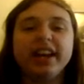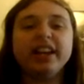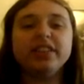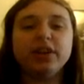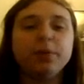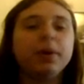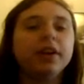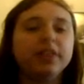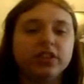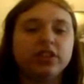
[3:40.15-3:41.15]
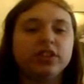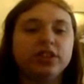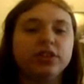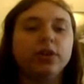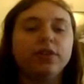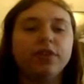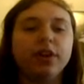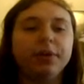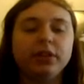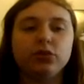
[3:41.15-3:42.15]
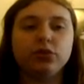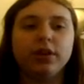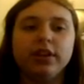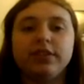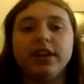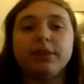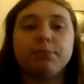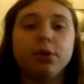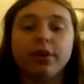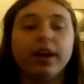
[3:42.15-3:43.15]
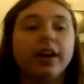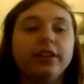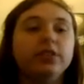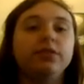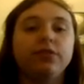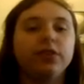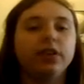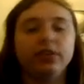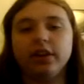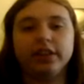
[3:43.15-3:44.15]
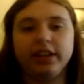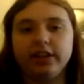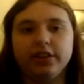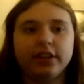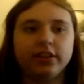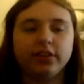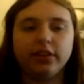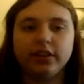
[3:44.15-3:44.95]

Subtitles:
kind of see where this is sort of following the trend of like Pocahontas and FernGully and all that